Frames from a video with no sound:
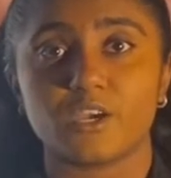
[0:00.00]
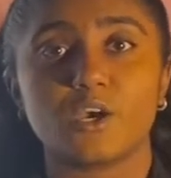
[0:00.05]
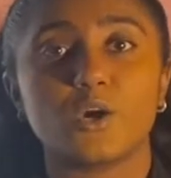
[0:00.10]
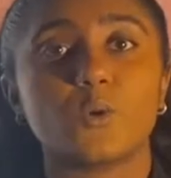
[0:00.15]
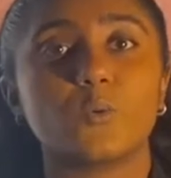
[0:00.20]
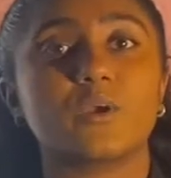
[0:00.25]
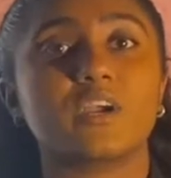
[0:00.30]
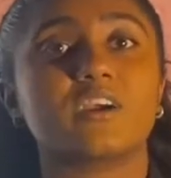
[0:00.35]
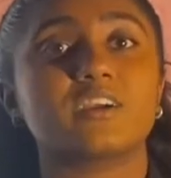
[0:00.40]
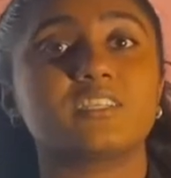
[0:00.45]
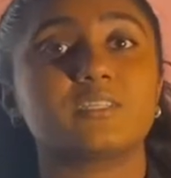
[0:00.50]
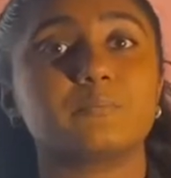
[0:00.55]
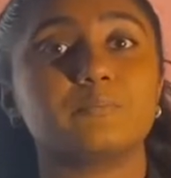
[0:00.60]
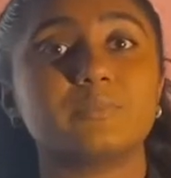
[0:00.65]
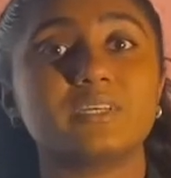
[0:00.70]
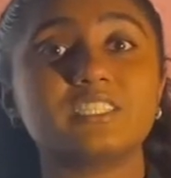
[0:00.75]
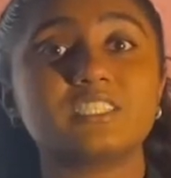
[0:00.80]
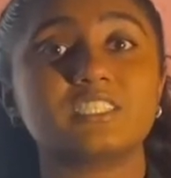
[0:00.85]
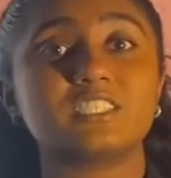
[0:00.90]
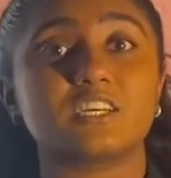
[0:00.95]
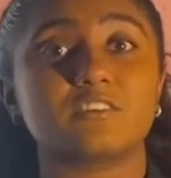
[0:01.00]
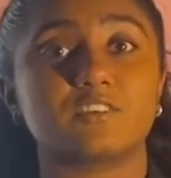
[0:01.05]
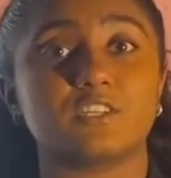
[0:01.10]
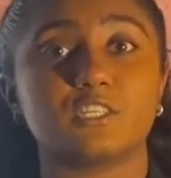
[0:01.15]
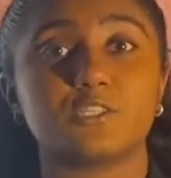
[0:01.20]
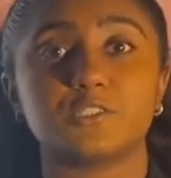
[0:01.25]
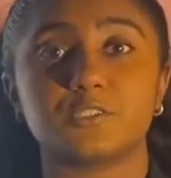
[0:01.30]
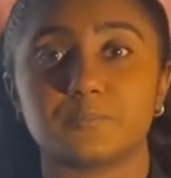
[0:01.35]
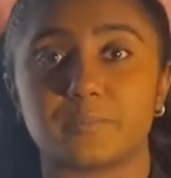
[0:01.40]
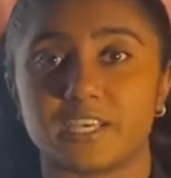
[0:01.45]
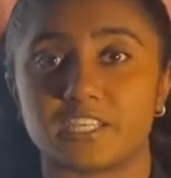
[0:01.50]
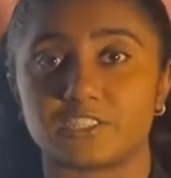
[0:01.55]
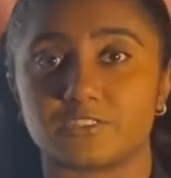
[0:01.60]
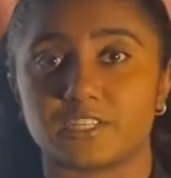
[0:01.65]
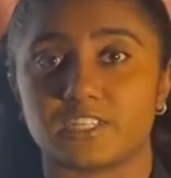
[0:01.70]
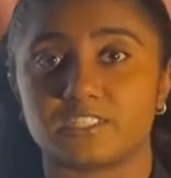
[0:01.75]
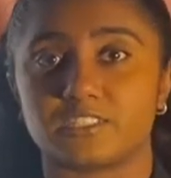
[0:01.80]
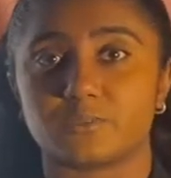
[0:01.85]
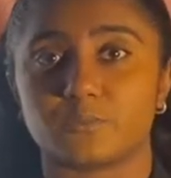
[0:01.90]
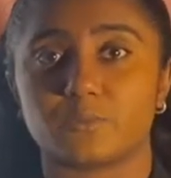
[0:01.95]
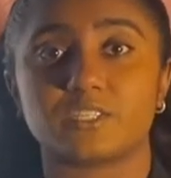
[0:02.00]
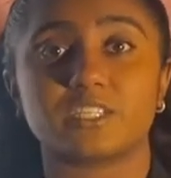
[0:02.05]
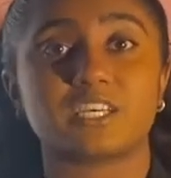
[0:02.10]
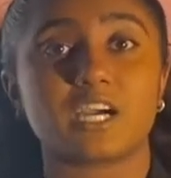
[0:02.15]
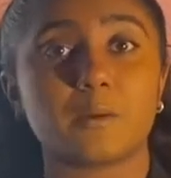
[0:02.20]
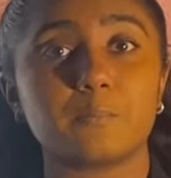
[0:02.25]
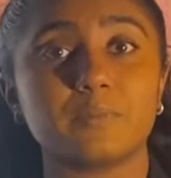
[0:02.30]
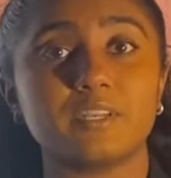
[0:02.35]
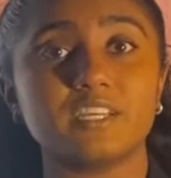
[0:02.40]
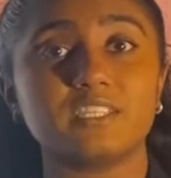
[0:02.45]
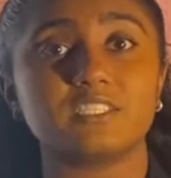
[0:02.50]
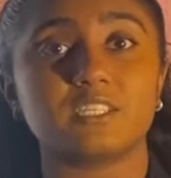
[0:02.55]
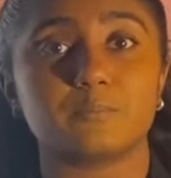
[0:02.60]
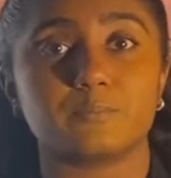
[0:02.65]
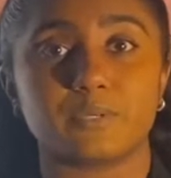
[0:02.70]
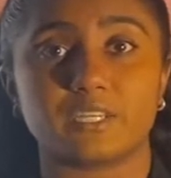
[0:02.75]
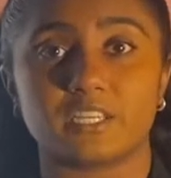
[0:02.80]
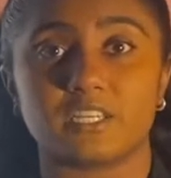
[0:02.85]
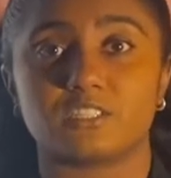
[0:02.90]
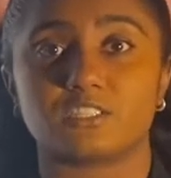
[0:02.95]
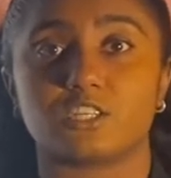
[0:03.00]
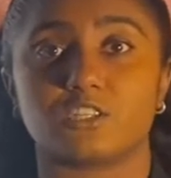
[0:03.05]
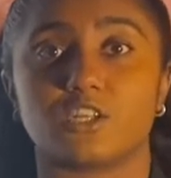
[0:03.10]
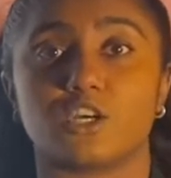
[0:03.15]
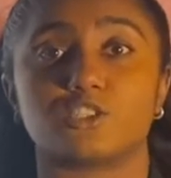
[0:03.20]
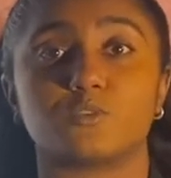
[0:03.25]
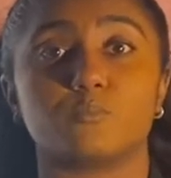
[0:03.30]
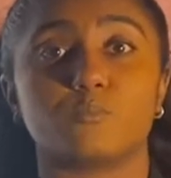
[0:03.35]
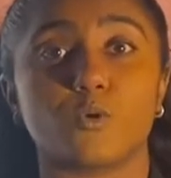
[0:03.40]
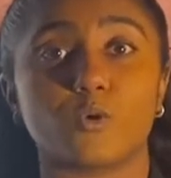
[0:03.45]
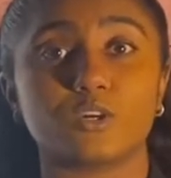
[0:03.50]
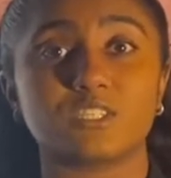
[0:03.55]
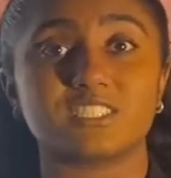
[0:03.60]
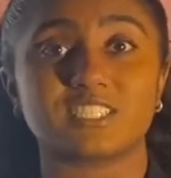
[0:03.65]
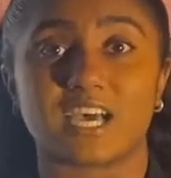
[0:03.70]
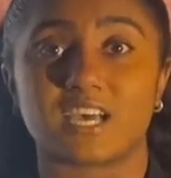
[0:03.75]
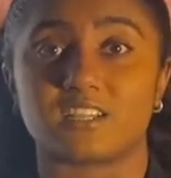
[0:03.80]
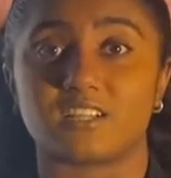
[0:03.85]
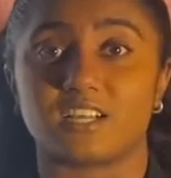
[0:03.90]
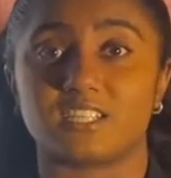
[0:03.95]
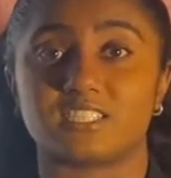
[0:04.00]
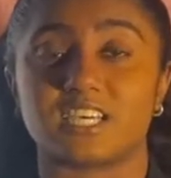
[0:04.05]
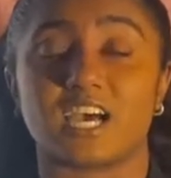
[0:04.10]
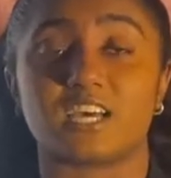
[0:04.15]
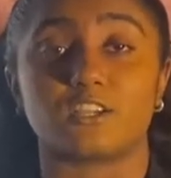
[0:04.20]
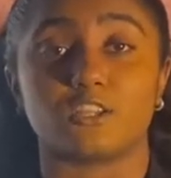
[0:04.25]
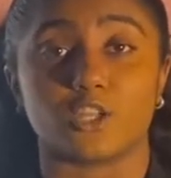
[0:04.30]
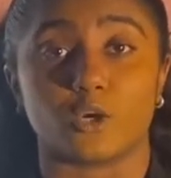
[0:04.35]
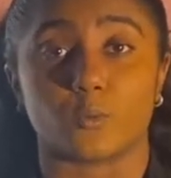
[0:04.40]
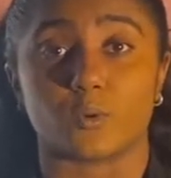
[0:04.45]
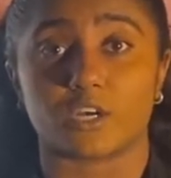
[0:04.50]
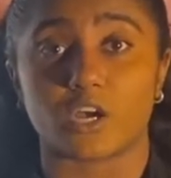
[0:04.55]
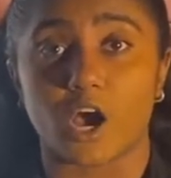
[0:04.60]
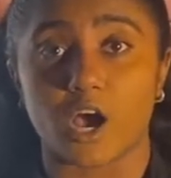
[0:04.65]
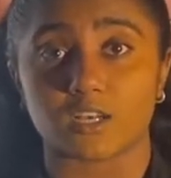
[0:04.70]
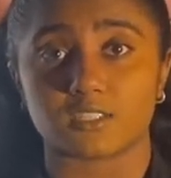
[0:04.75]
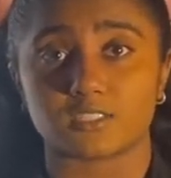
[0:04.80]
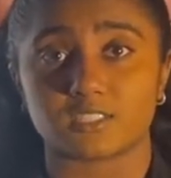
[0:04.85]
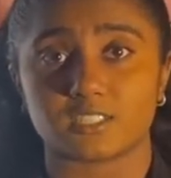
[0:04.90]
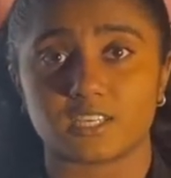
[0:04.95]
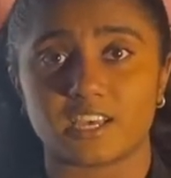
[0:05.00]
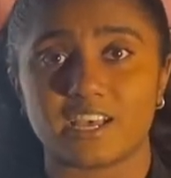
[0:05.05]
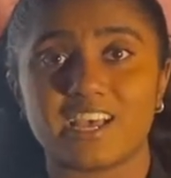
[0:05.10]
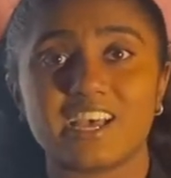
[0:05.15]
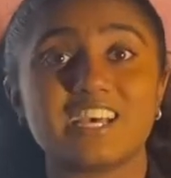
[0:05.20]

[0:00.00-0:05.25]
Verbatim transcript: We are in the midst of a new space race, with companies competing to launch more satellites at a lower cost.